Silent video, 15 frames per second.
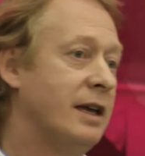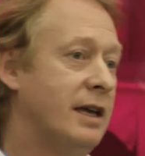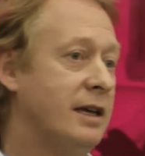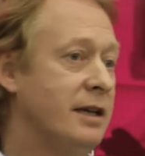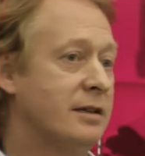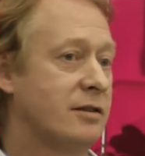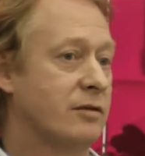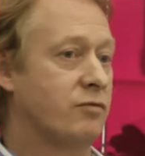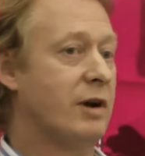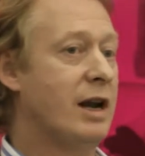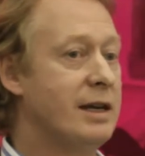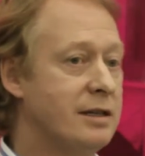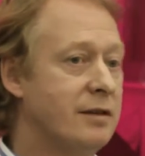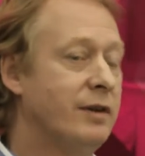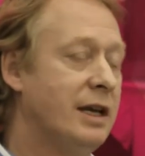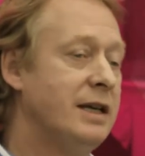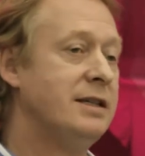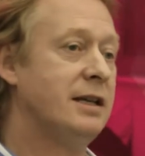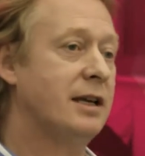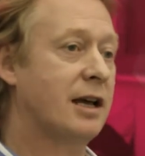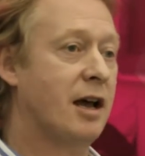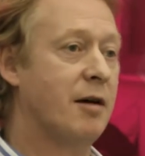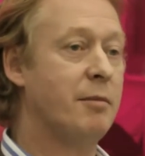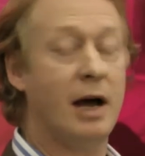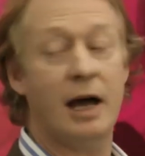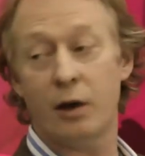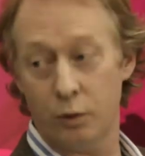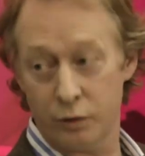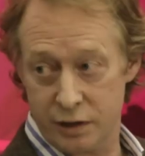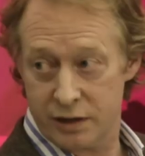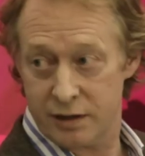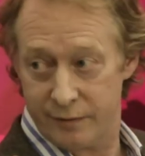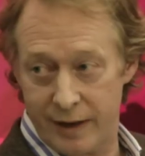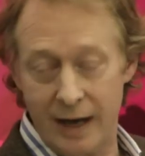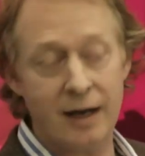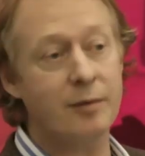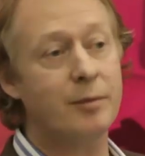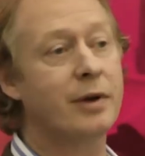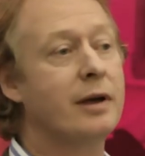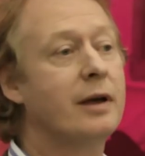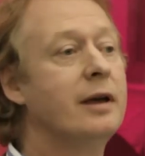is relatively easy to come by or to develop